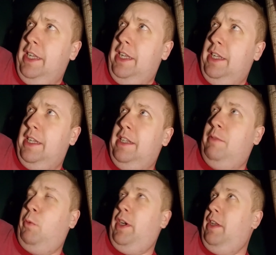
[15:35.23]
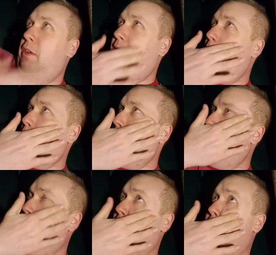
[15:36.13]
when I looked at my
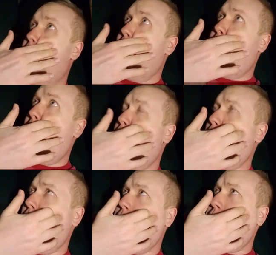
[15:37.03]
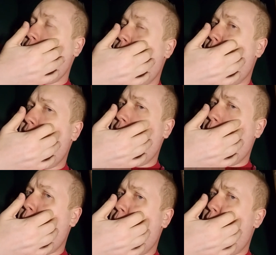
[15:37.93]
menu of potential things I
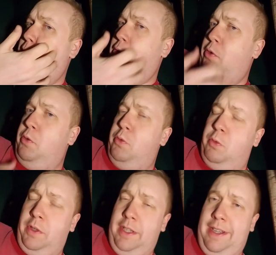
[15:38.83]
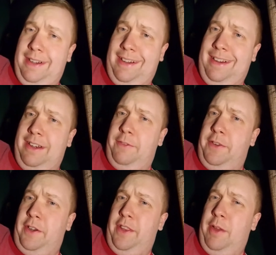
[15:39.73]
was going to do, I kind of
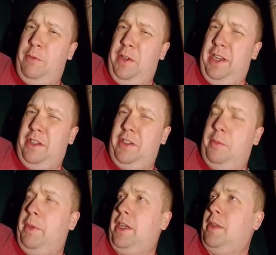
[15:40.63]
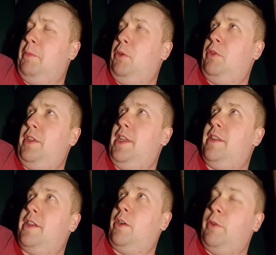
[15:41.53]
figured that would actually make the most sense
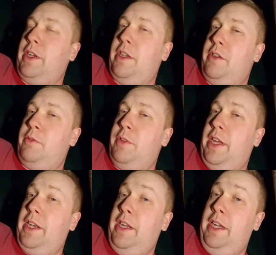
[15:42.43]
to go ahead and do that.